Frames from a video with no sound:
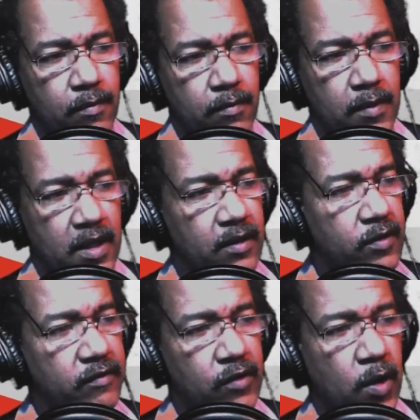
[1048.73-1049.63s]
I don't
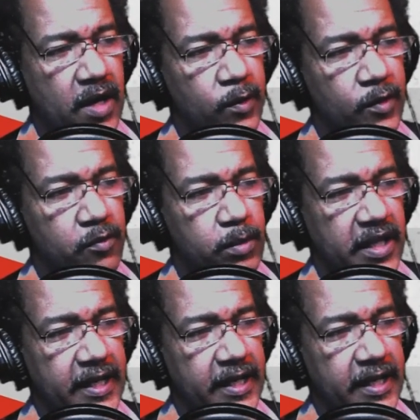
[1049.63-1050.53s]
even know how to
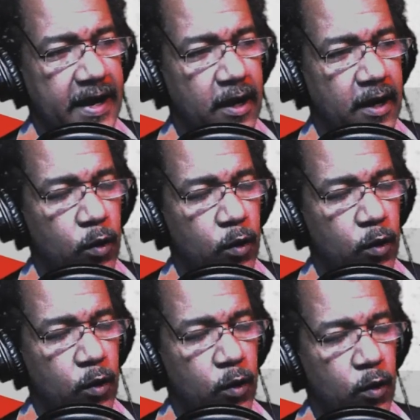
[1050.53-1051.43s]
explain how
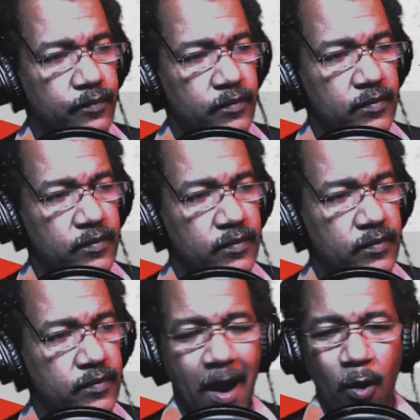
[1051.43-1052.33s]

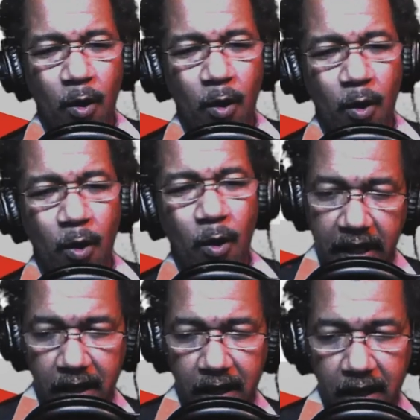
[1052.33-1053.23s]
angry
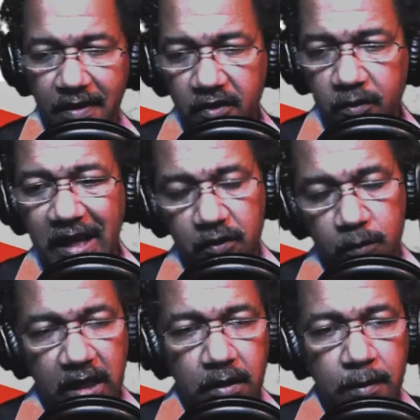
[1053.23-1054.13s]
this makes me,
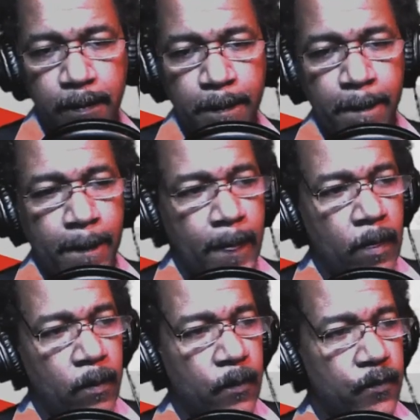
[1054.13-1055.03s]

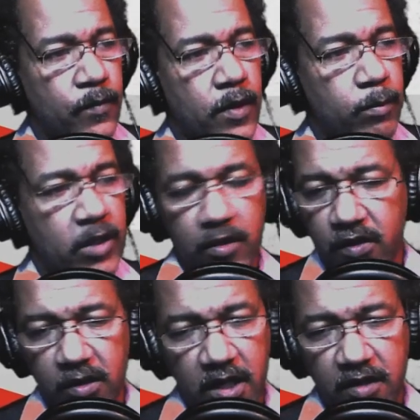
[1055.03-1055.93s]
because
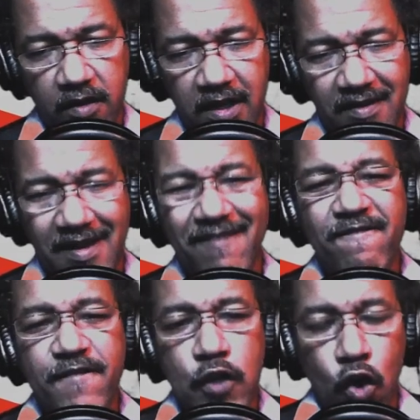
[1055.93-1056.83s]
it's
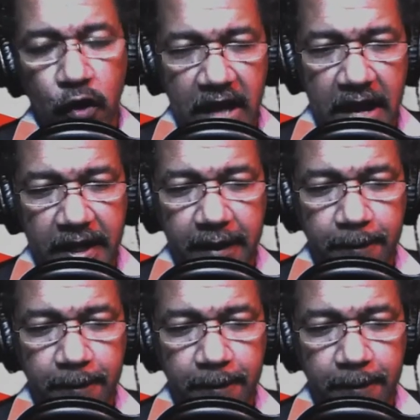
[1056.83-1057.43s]
infuriating.